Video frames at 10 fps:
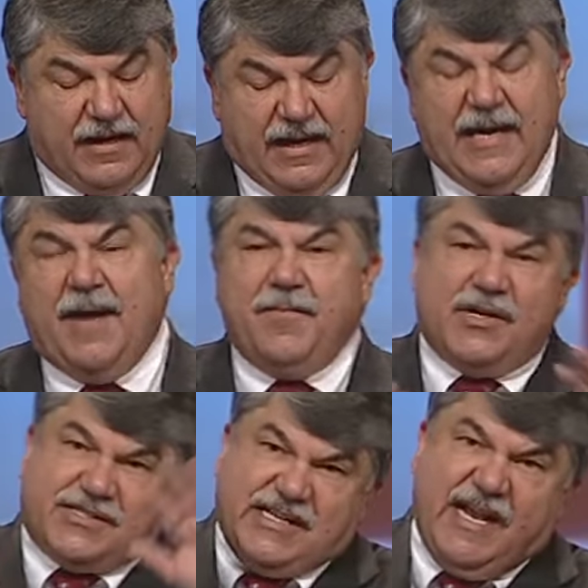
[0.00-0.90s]
And I'm
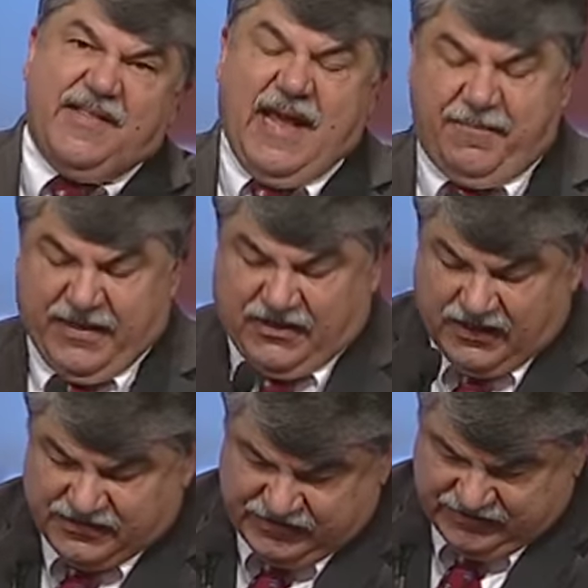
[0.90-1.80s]
not saying that
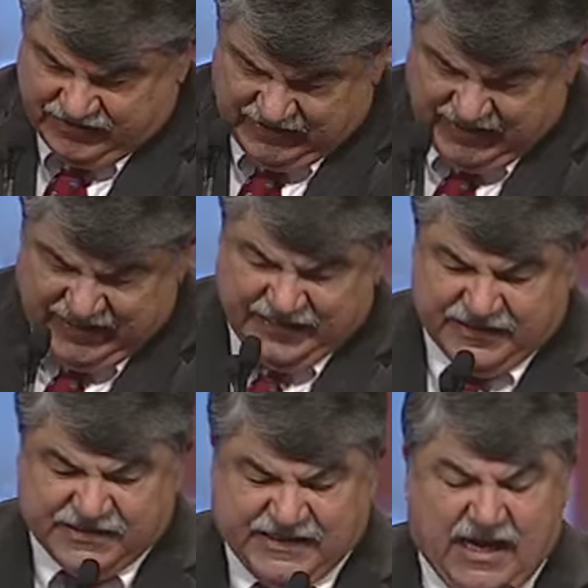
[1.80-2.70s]
because I like
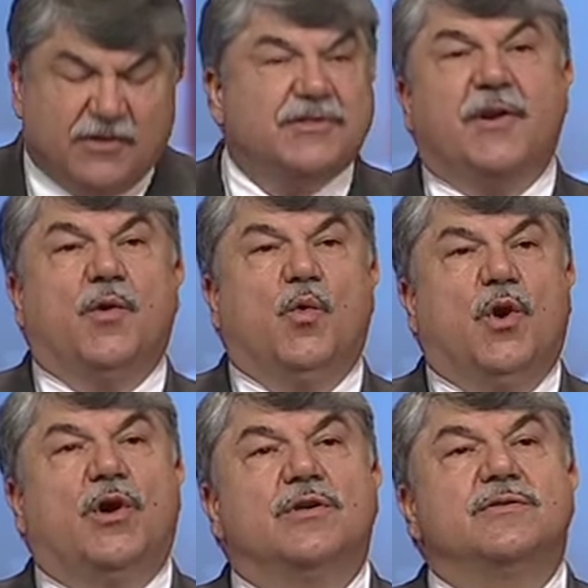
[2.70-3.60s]
the sounds of the
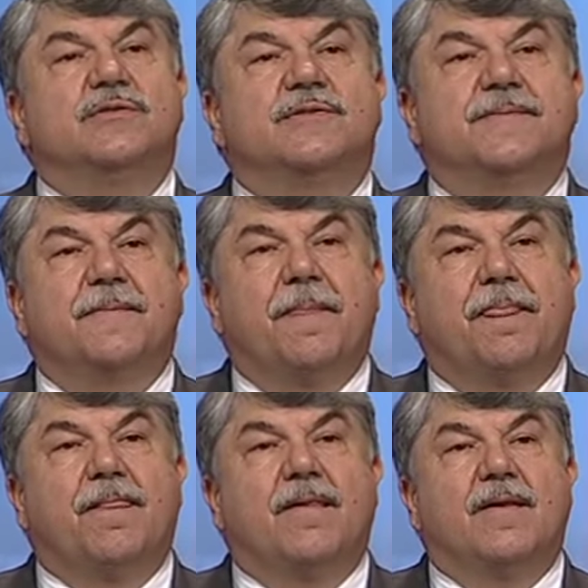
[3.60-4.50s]
words.
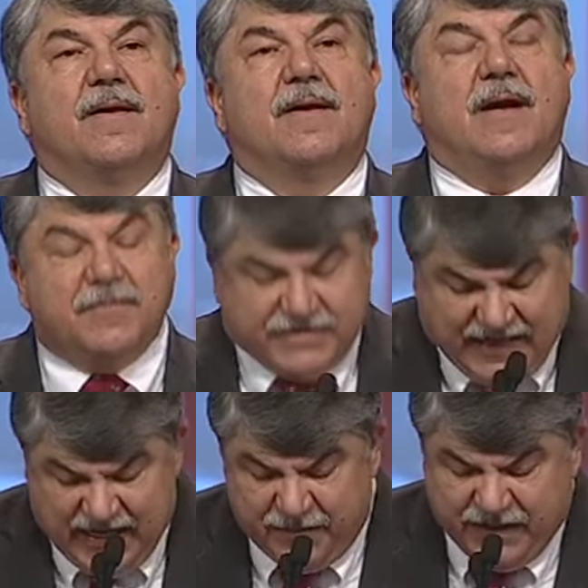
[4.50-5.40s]
I'm
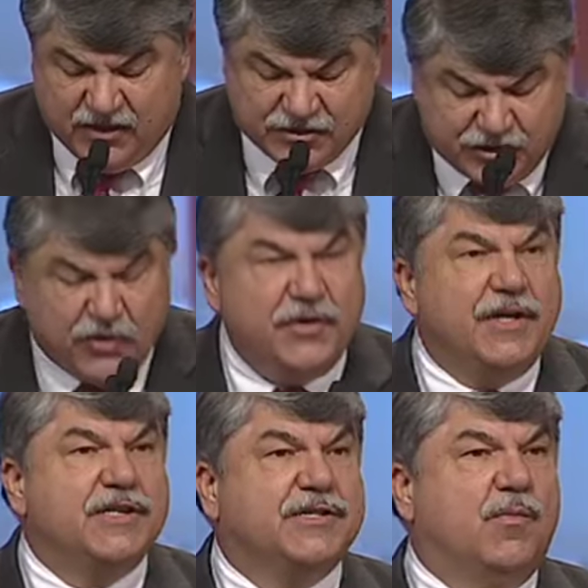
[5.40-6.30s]
saying it because
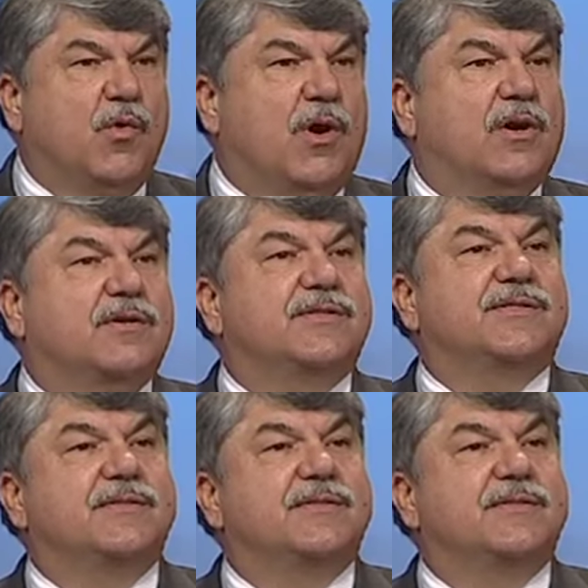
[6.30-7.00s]
unionism works.